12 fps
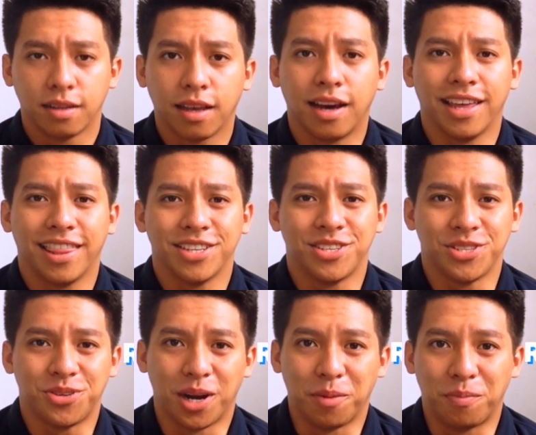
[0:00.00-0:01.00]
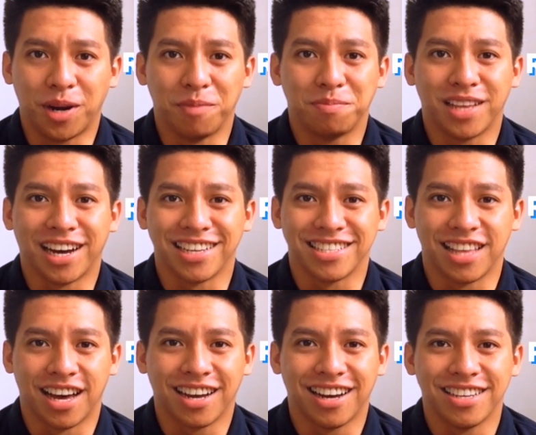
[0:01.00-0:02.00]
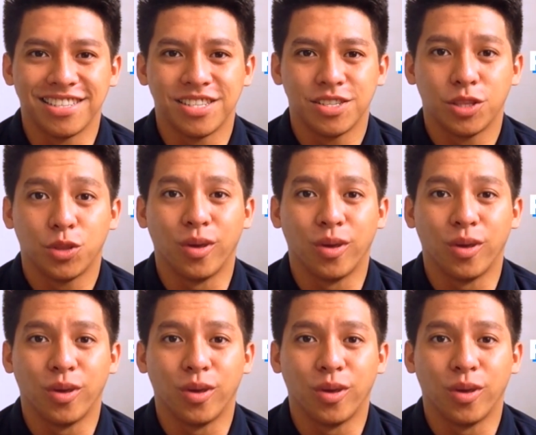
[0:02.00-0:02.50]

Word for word: Hi, this is Raprap Tacastacas,